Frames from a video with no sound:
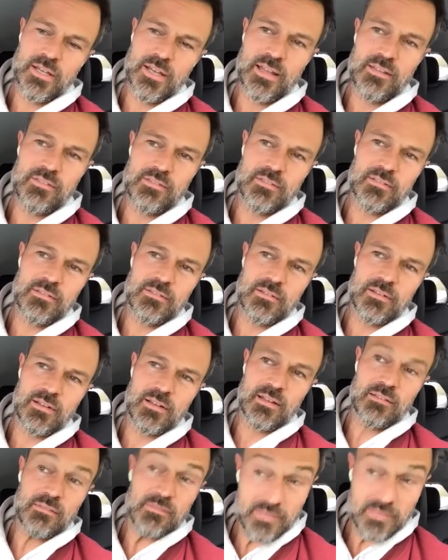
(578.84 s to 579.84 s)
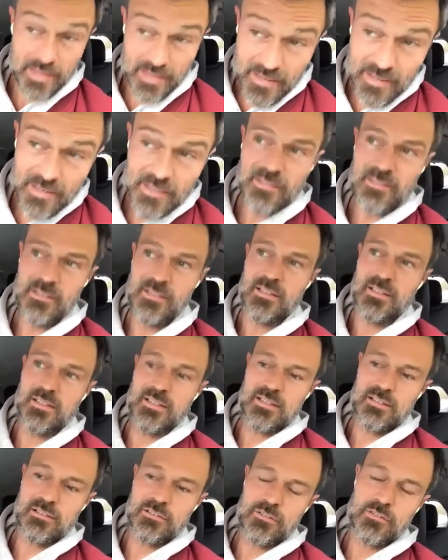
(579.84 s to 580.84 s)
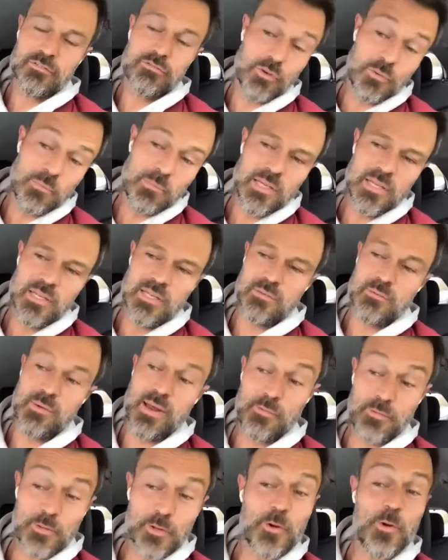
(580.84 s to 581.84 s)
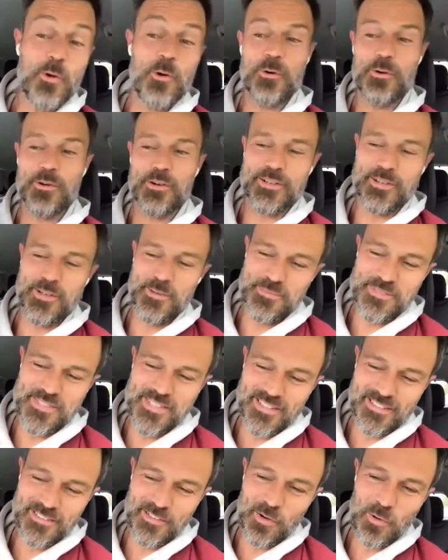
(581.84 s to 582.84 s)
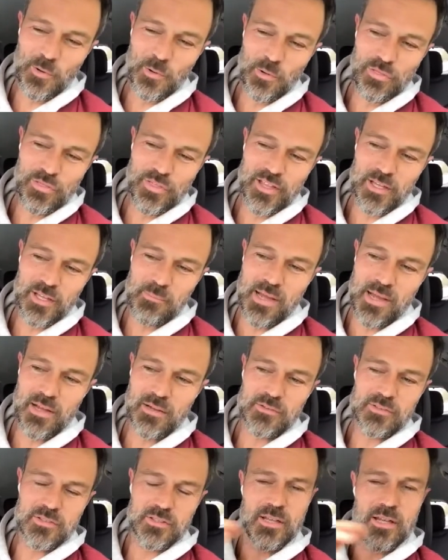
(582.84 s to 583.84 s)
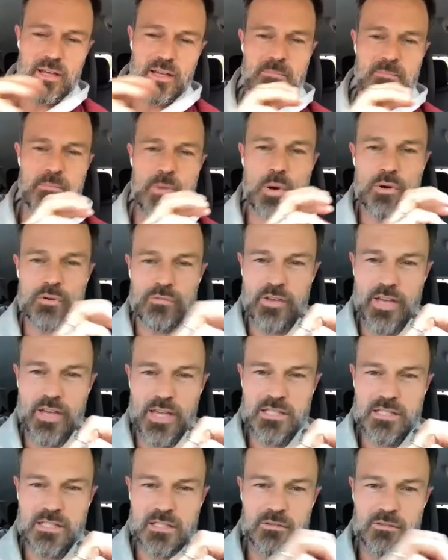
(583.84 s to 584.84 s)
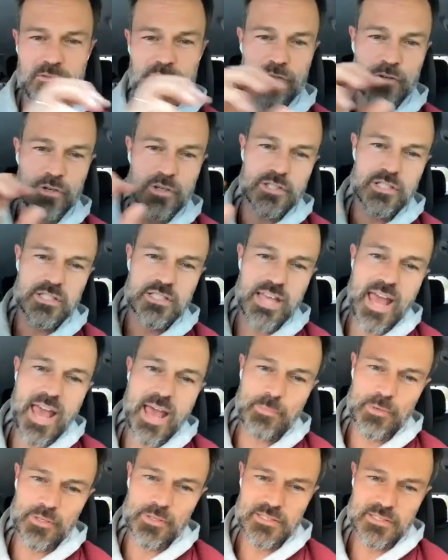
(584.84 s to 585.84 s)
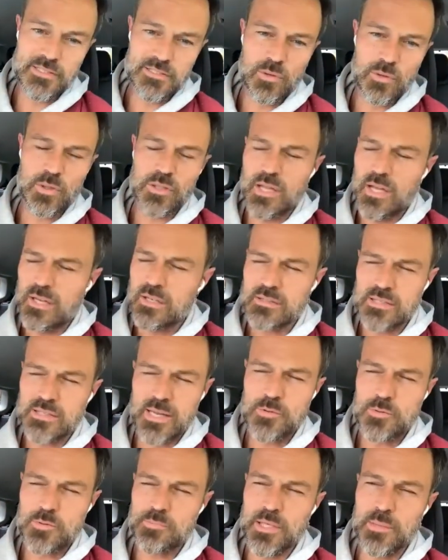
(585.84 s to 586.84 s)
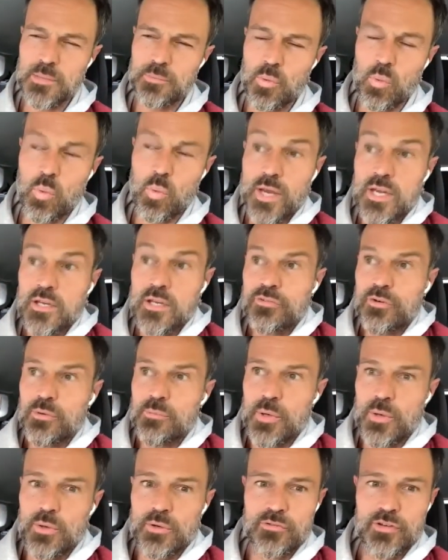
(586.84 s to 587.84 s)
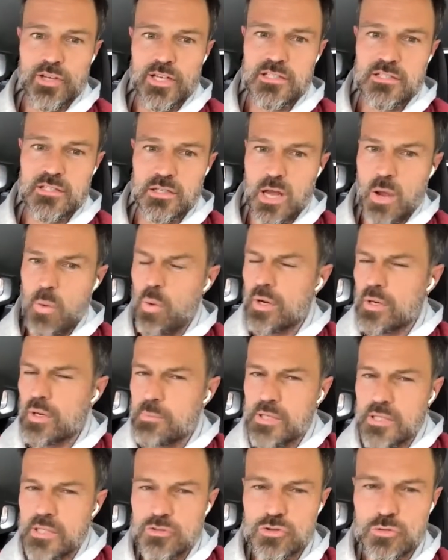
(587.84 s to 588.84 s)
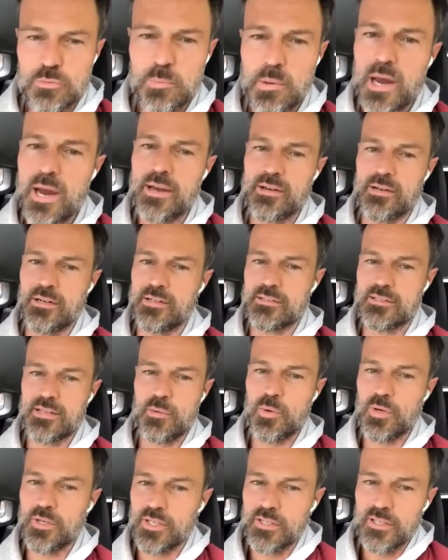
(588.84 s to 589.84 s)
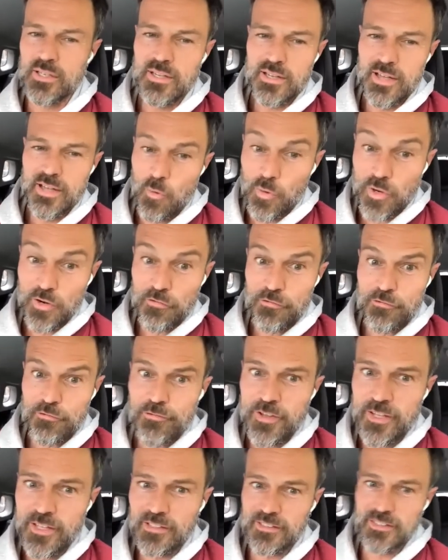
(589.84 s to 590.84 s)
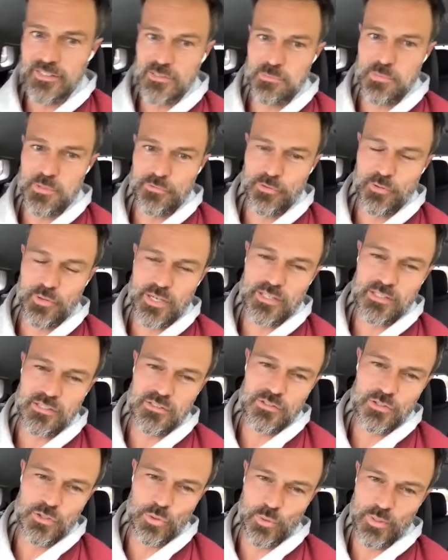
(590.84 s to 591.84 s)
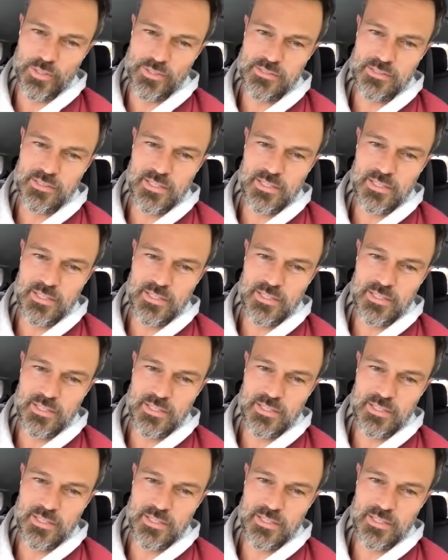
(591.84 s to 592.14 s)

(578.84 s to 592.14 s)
And there, for me, around the corner comes the whole thing about motivation versus habits. So a lot of times people wait for motivation. I want to be inspired. I want to feel it before I can do it.